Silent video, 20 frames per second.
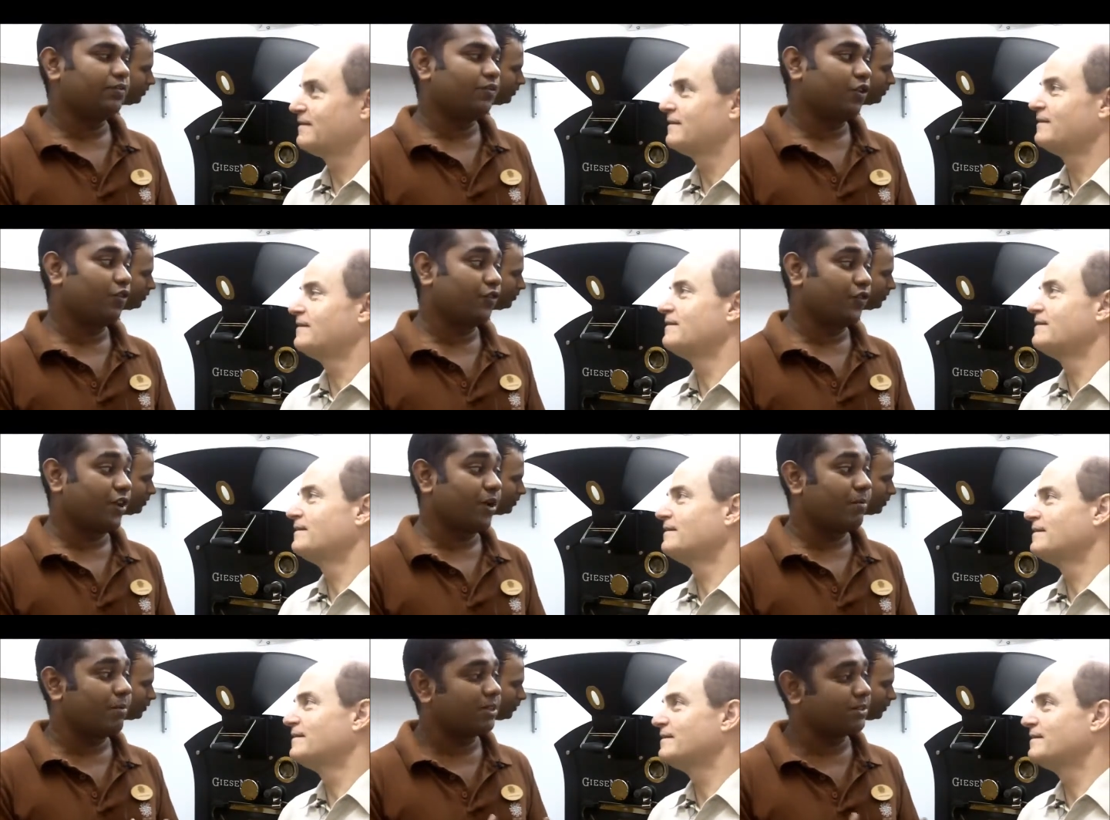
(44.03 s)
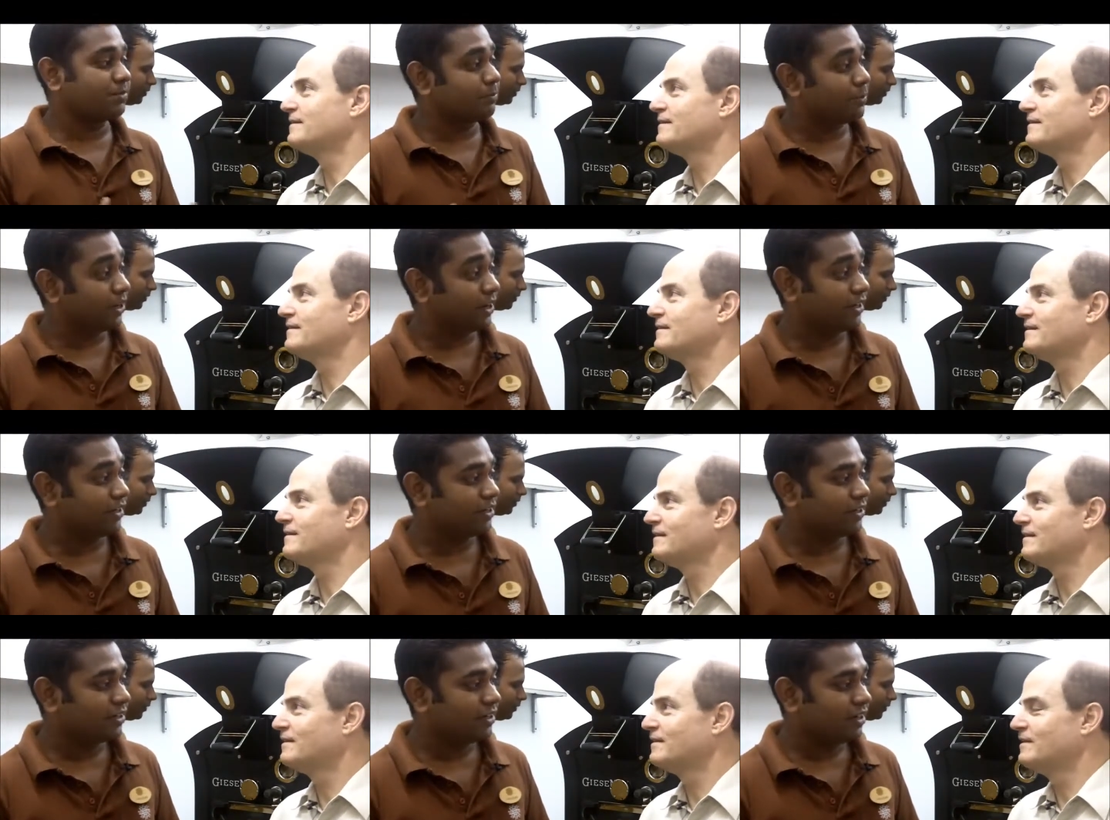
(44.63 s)
Speaker 1: for famous
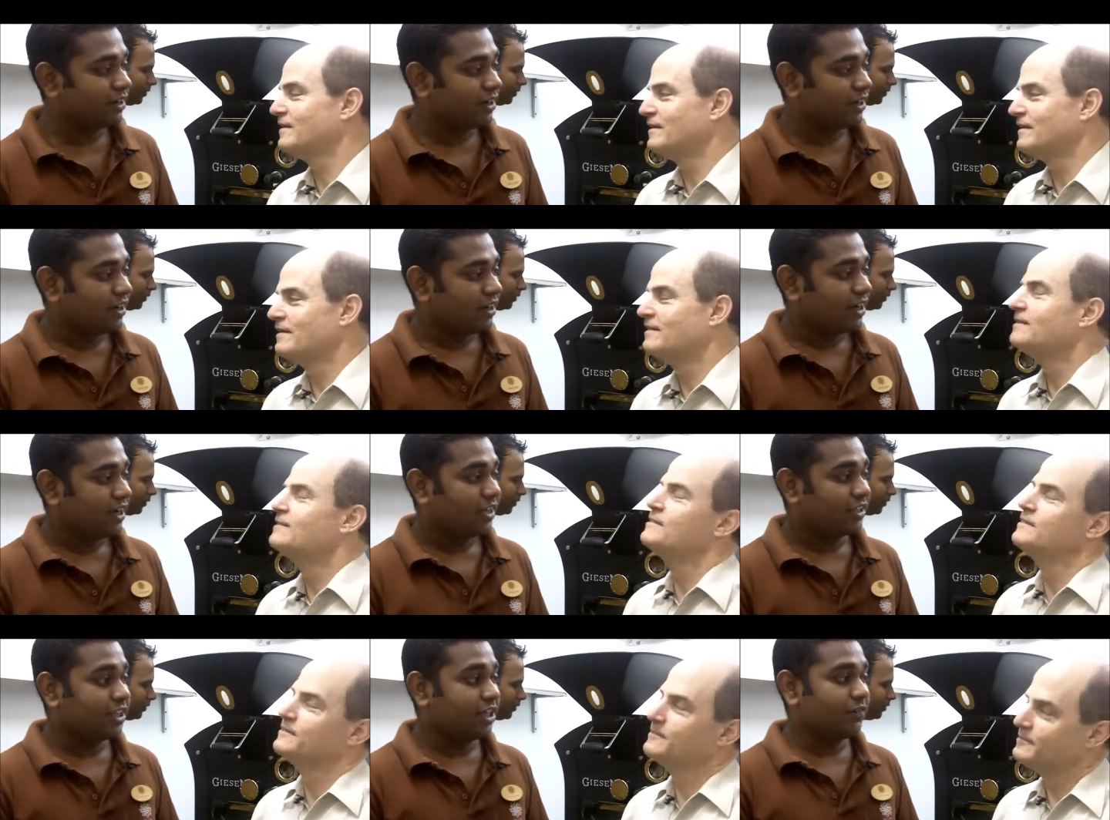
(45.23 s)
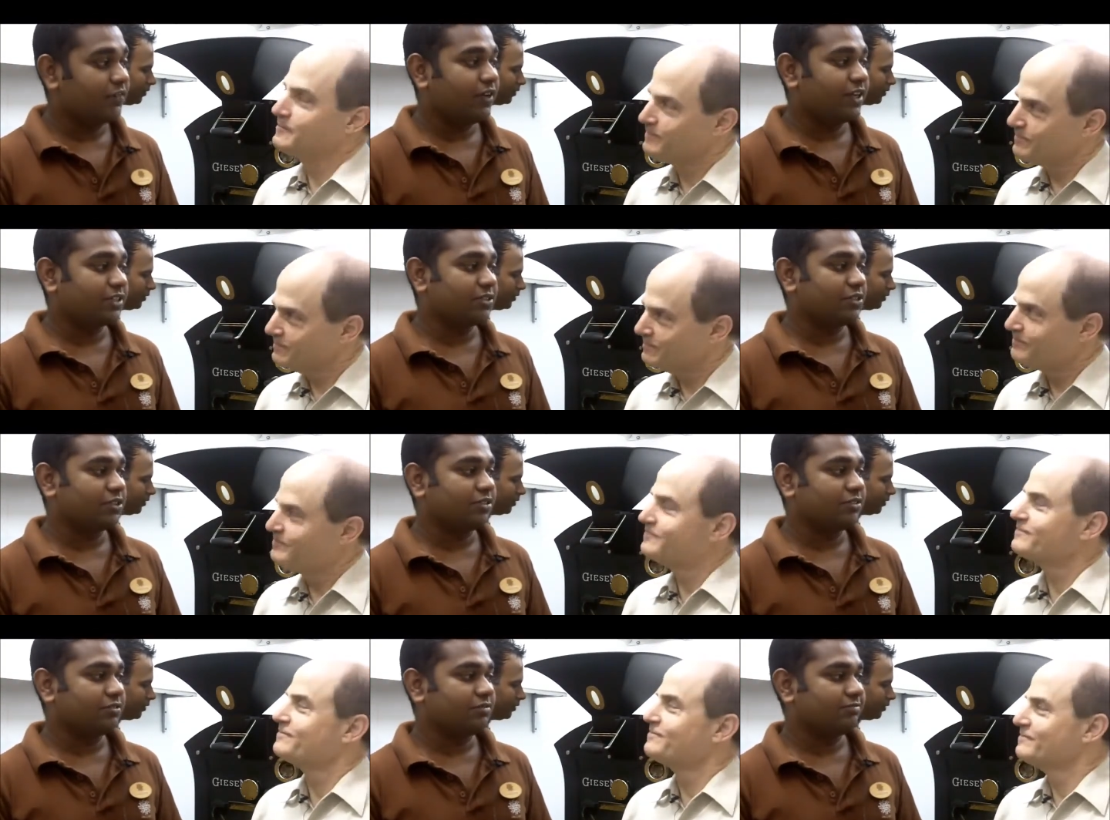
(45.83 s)
brands and then we
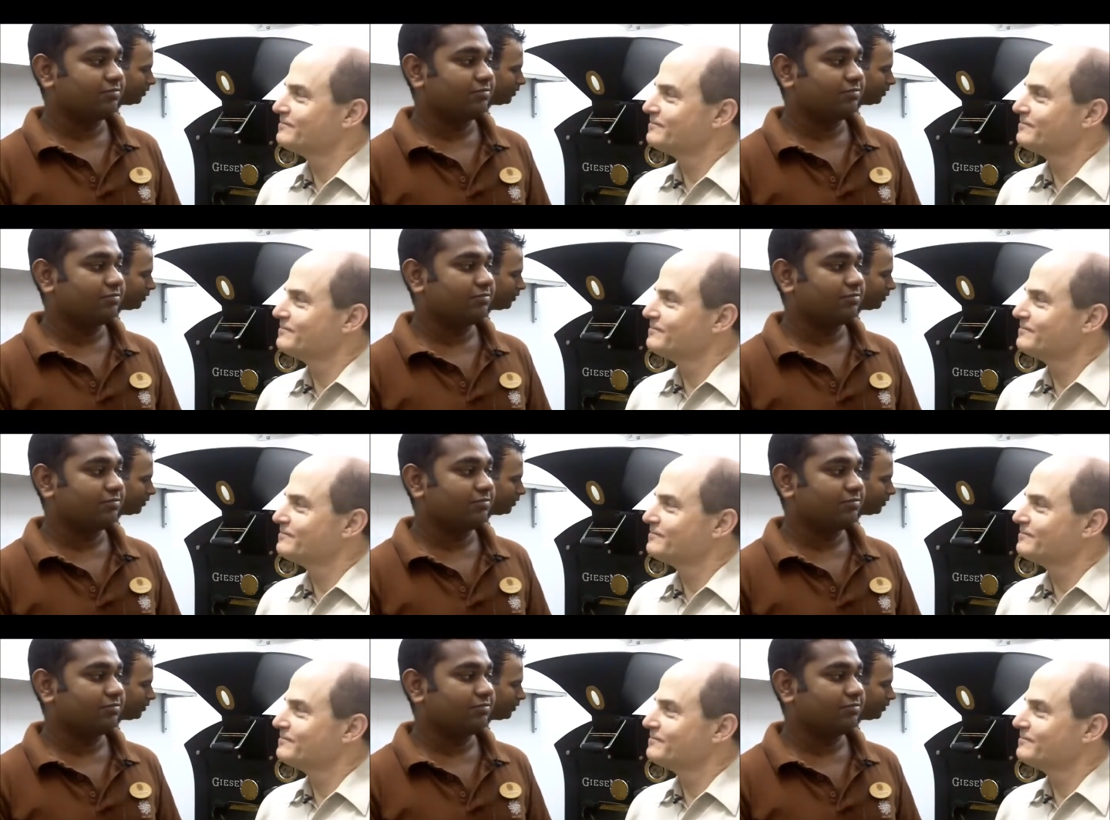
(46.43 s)
thought